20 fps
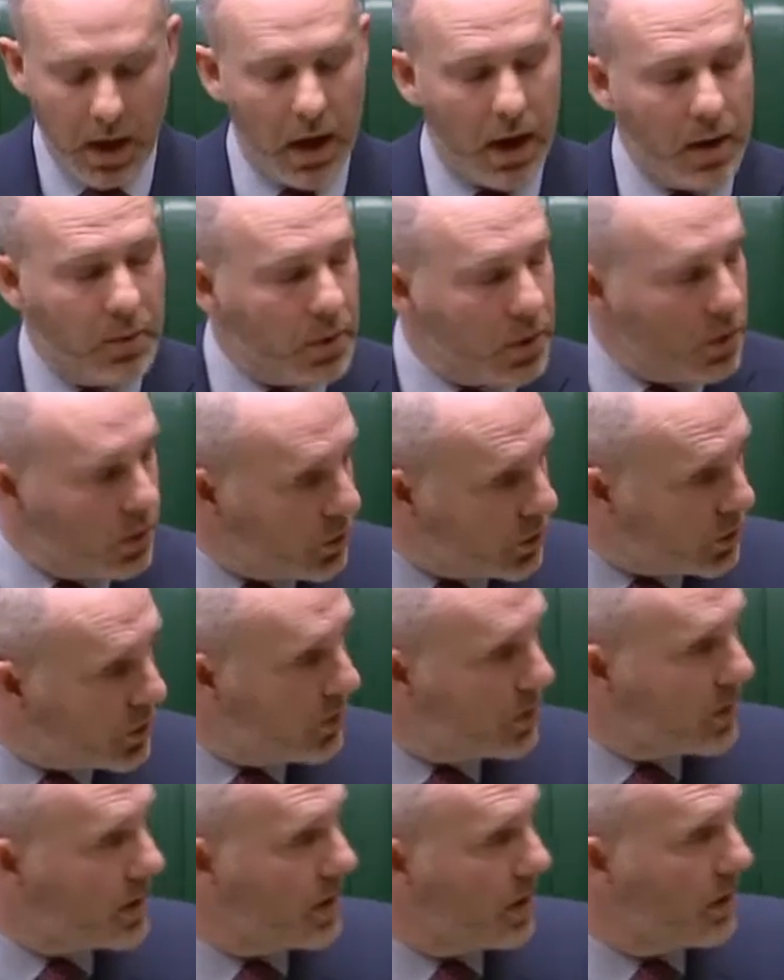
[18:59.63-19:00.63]
And we also
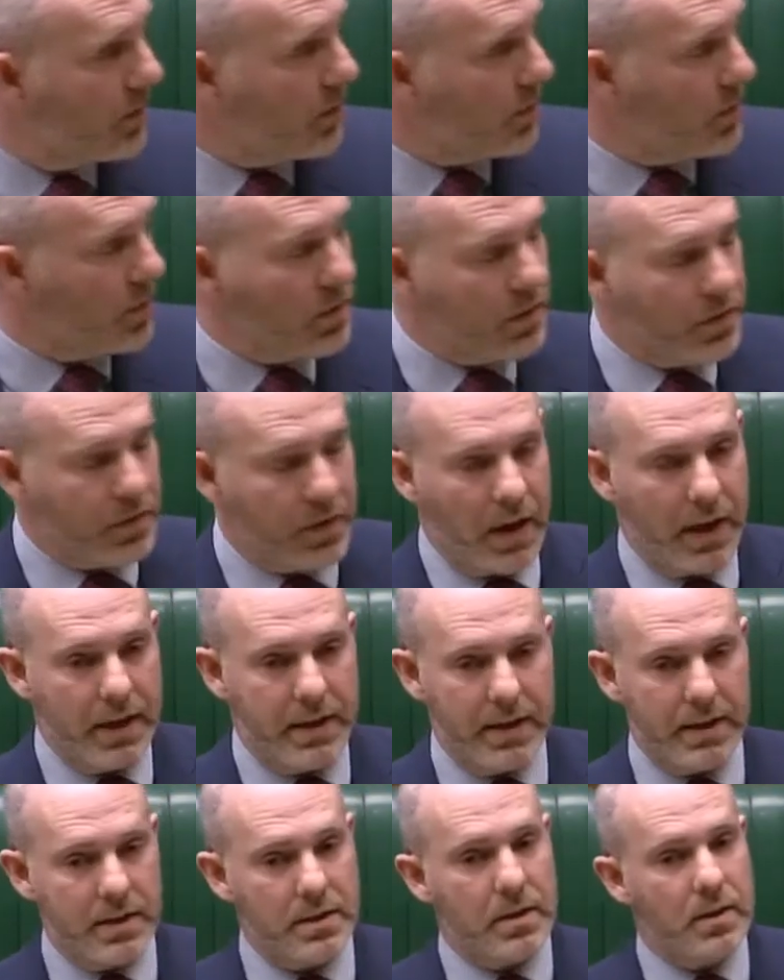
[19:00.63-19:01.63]
discovered from the
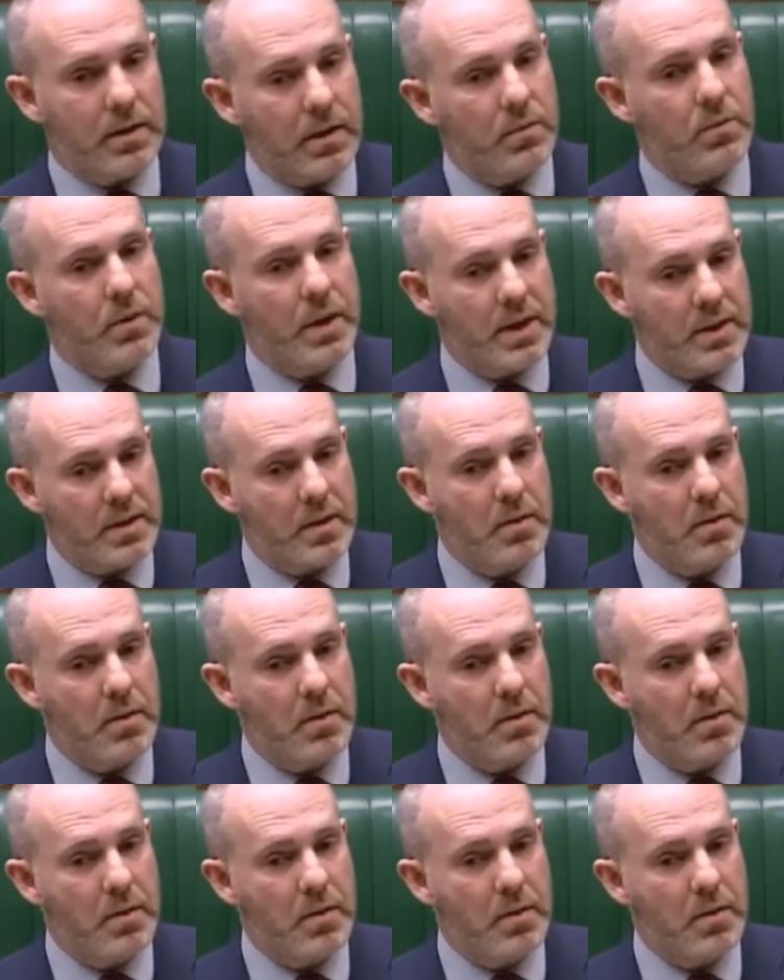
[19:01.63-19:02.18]
findings that there is